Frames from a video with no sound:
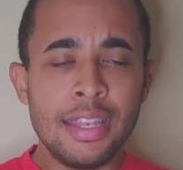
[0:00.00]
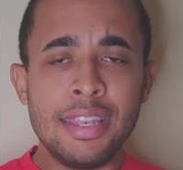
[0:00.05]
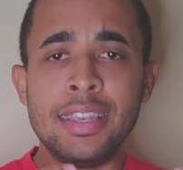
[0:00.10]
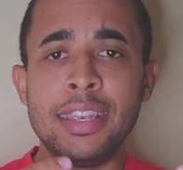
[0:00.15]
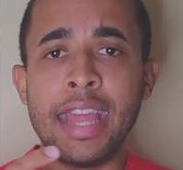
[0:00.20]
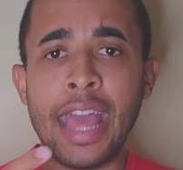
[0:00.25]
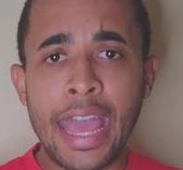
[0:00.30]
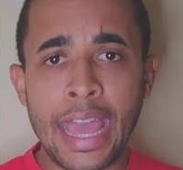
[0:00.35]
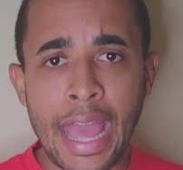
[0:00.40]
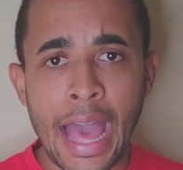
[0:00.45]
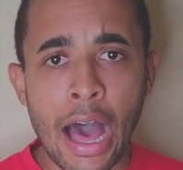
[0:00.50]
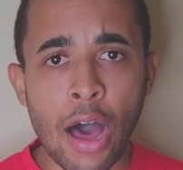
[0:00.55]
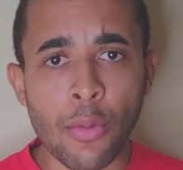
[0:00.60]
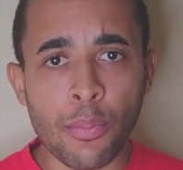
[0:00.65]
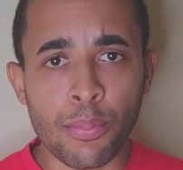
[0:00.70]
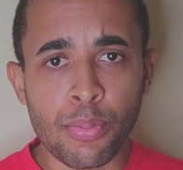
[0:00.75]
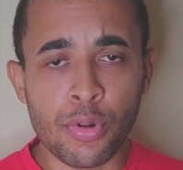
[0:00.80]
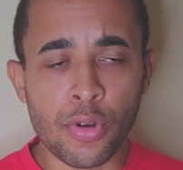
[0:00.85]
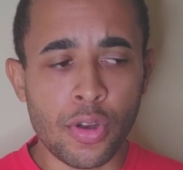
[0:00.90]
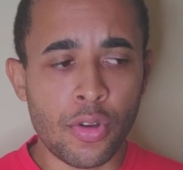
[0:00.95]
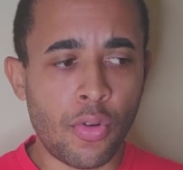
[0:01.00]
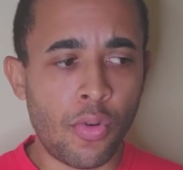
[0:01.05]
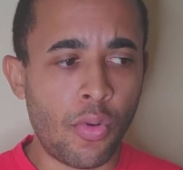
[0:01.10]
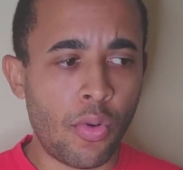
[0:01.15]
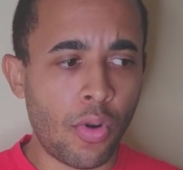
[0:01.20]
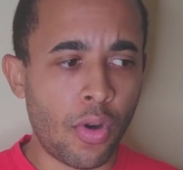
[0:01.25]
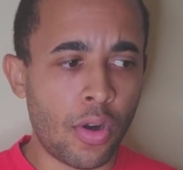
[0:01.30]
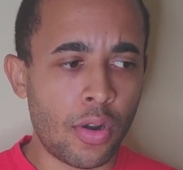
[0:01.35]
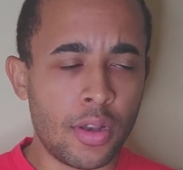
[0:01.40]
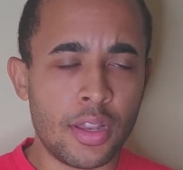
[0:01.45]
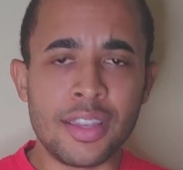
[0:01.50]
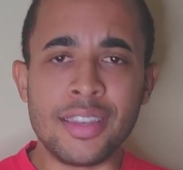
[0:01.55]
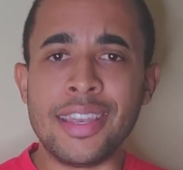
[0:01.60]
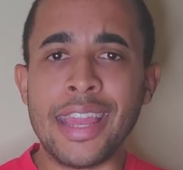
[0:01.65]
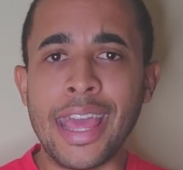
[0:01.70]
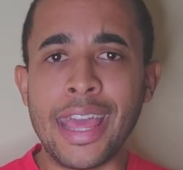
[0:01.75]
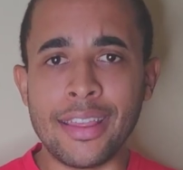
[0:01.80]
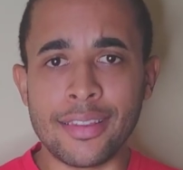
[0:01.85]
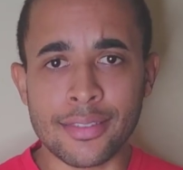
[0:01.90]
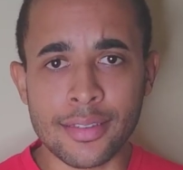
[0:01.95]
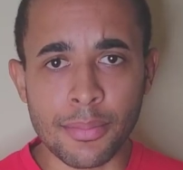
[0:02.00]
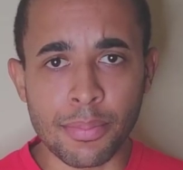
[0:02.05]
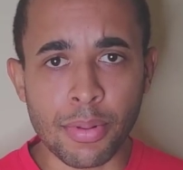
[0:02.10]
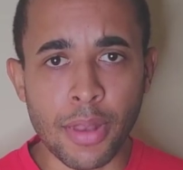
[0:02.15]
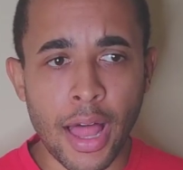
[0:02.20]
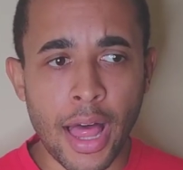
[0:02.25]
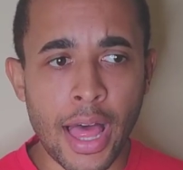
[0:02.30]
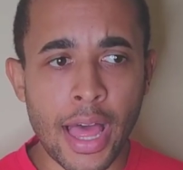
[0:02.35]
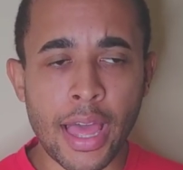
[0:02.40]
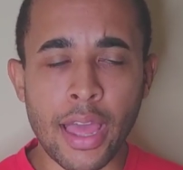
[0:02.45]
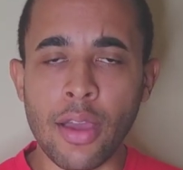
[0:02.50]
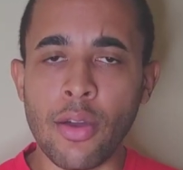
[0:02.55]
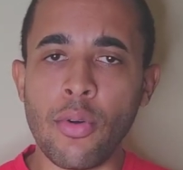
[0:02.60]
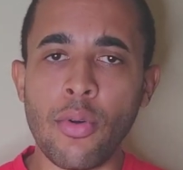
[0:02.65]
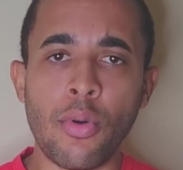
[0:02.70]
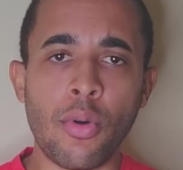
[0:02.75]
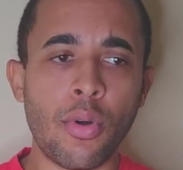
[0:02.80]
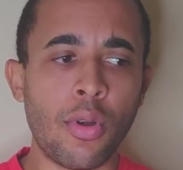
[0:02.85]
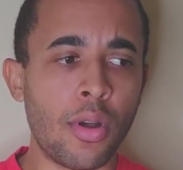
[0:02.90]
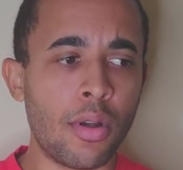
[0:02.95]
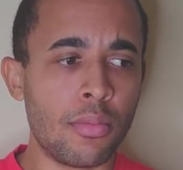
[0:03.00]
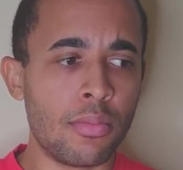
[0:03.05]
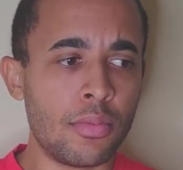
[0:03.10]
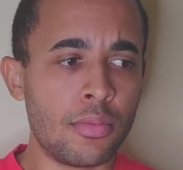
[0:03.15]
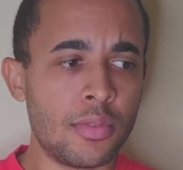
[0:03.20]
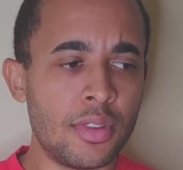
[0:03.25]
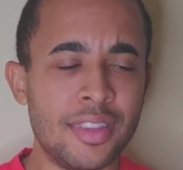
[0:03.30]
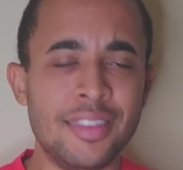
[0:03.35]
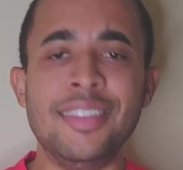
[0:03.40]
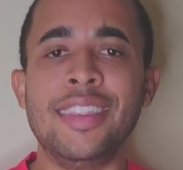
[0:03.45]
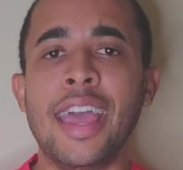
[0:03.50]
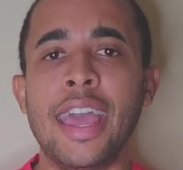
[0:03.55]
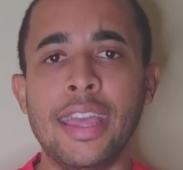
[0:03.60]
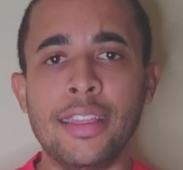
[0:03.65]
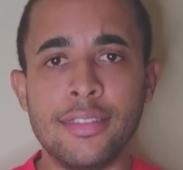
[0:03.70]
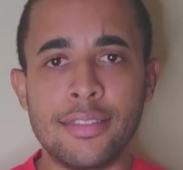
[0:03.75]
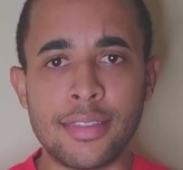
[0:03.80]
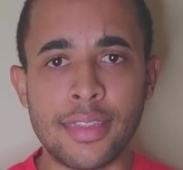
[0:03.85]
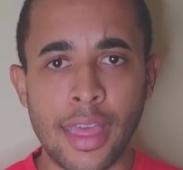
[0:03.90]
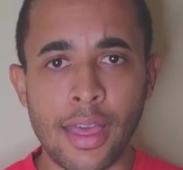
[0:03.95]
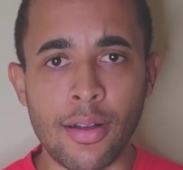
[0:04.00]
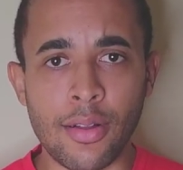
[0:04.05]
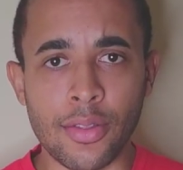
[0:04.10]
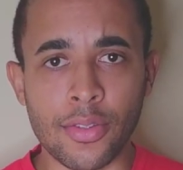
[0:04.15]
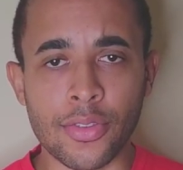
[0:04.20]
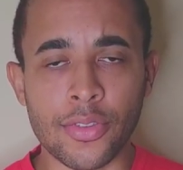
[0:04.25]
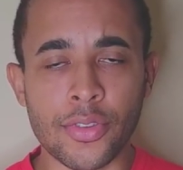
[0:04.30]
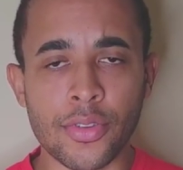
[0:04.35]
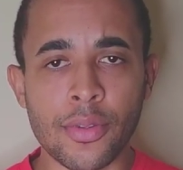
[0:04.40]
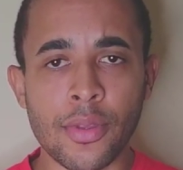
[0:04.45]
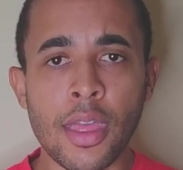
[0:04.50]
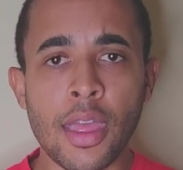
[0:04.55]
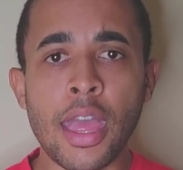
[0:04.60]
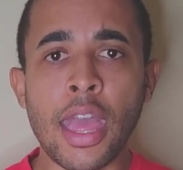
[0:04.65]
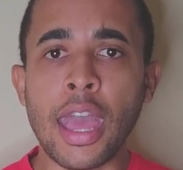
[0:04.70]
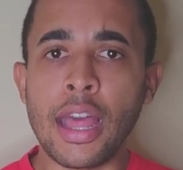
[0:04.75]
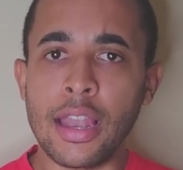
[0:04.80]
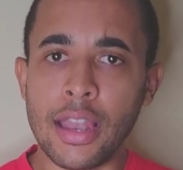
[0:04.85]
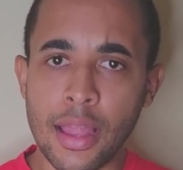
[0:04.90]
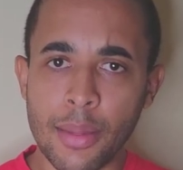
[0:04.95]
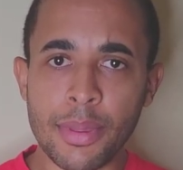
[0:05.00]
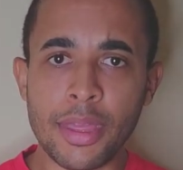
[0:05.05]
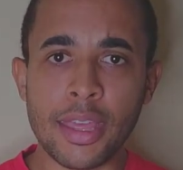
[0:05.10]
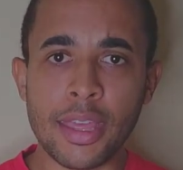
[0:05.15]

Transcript: day output or day supply or day sales. And let me